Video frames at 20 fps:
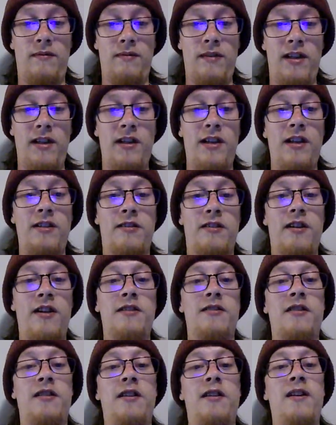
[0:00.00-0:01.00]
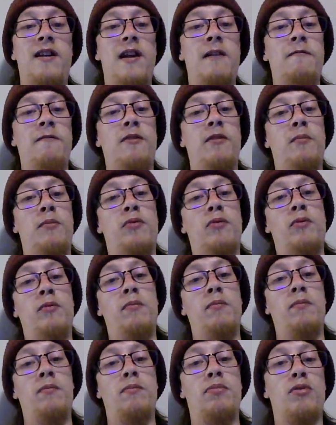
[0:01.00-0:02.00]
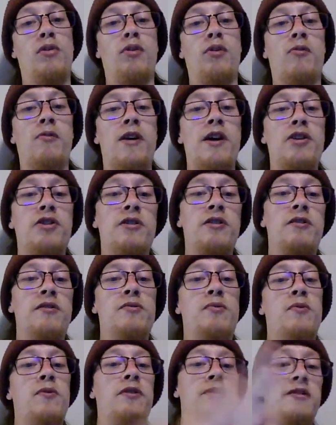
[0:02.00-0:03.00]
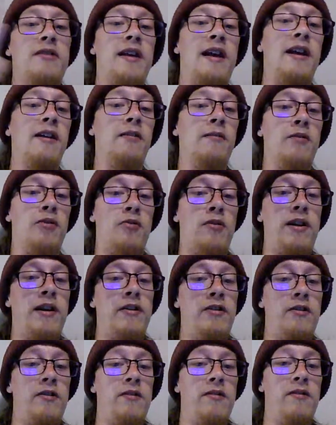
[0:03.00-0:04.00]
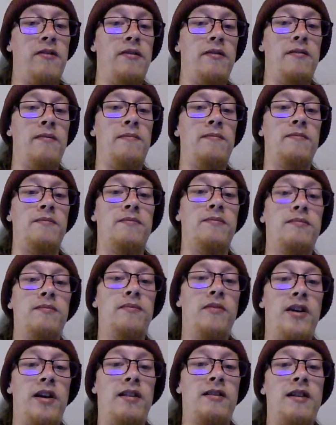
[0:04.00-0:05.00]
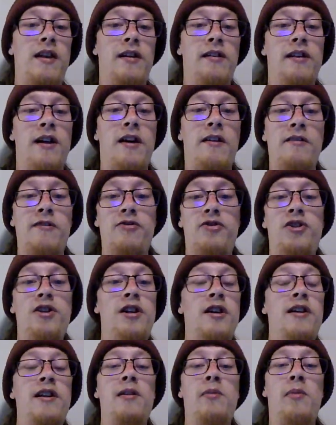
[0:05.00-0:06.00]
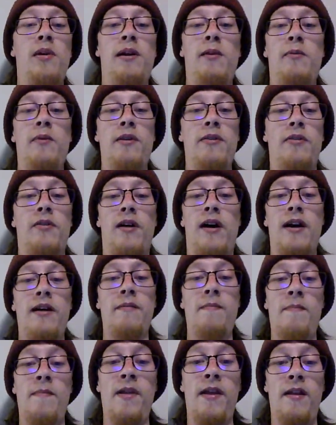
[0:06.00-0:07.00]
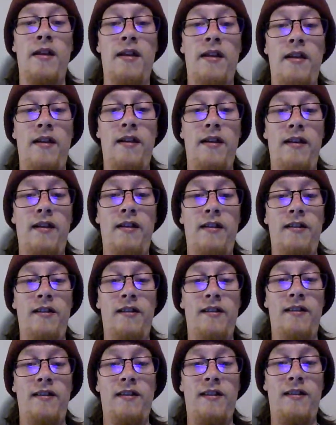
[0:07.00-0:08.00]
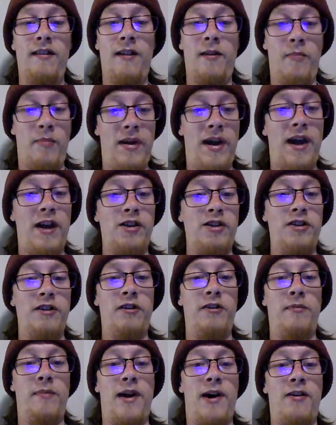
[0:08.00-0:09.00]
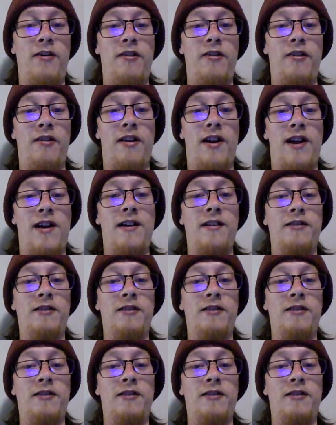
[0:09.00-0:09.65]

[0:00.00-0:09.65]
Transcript: it's an inevitable progression towards that greener, like, technology anyway. Whether I am passionate about it or not,